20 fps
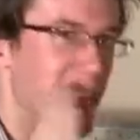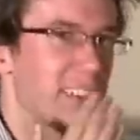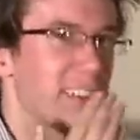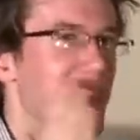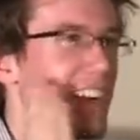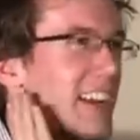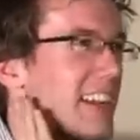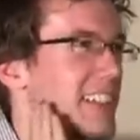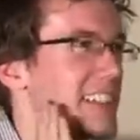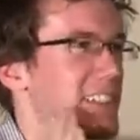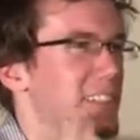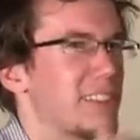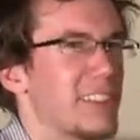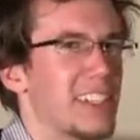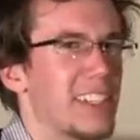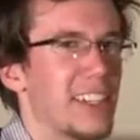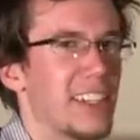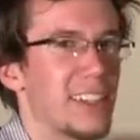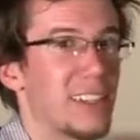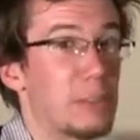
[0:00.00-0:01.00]
oh right, it's a
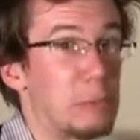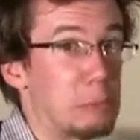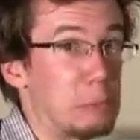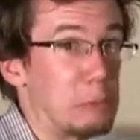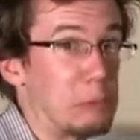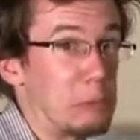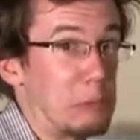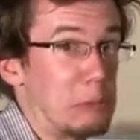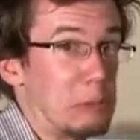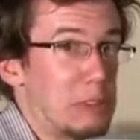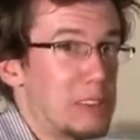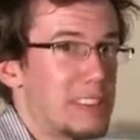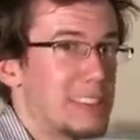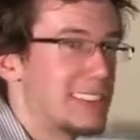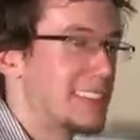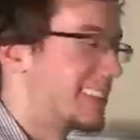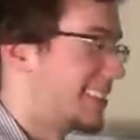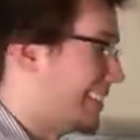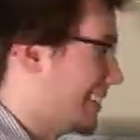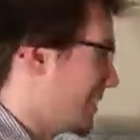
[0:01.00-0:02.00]
video.
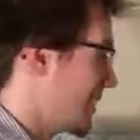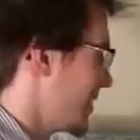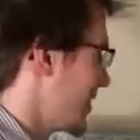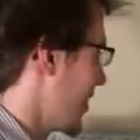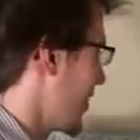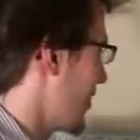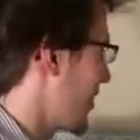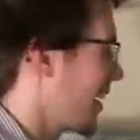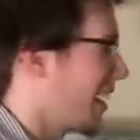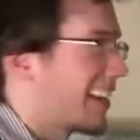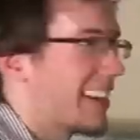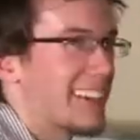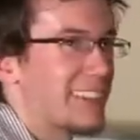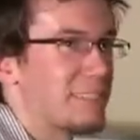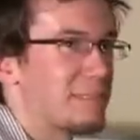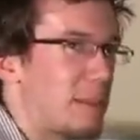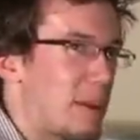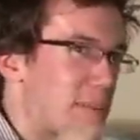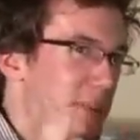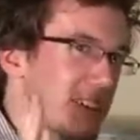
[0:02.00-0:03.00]
Okay,
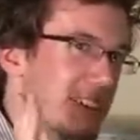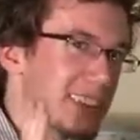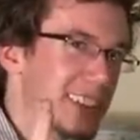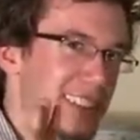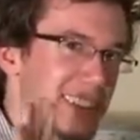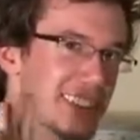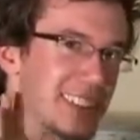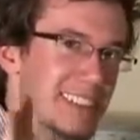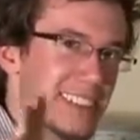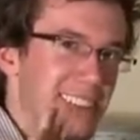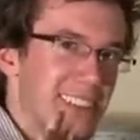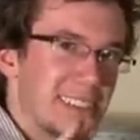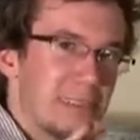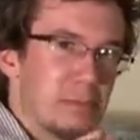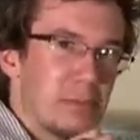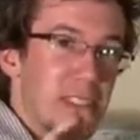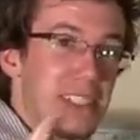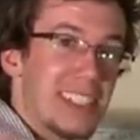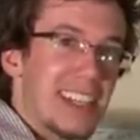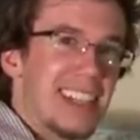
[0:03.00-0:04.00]
maybe I'll just
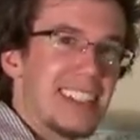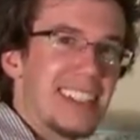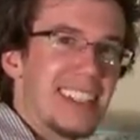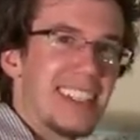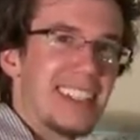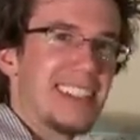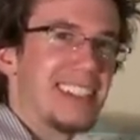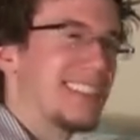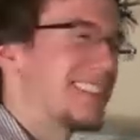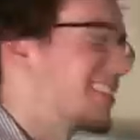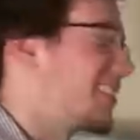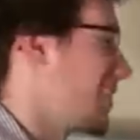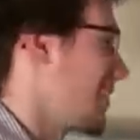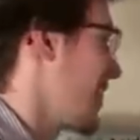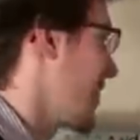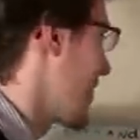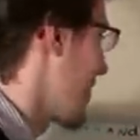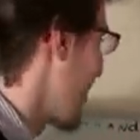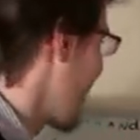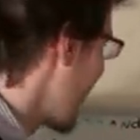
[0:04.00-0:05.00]
pretend that you're doing
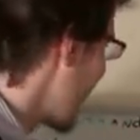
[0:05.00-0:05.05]
it.